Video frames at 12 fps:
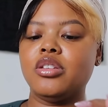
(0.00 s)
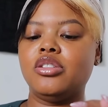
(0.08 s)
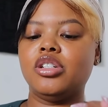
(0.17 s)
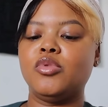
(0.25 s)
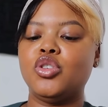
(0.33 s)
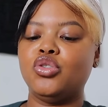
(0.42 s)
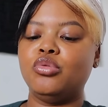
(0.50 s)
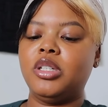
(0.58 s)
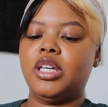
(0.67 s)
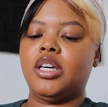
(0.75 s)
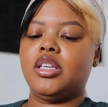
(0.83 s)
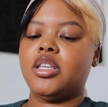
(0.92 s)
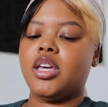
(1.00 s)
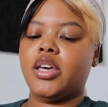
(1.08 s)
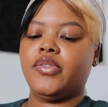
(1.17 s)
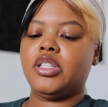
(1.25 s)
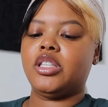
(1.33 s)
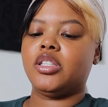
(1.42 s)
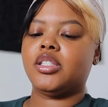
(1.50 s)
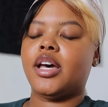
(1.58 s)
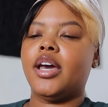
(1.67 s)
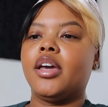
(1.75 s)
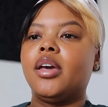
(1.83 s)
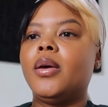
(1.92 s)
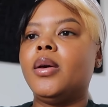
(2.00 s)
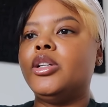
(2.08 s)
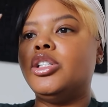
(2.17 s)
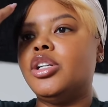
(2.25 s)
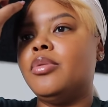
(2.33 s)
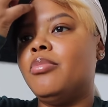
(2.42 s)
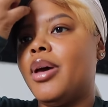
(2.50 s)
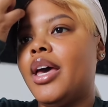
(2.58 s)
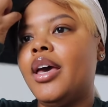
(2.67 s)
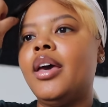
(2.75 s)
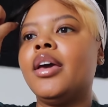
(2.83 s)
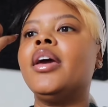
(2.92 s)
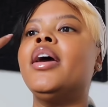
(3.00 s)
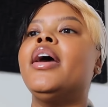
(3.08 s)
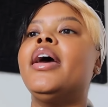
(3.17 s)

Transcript: the gym too because they gave us this like gym bag,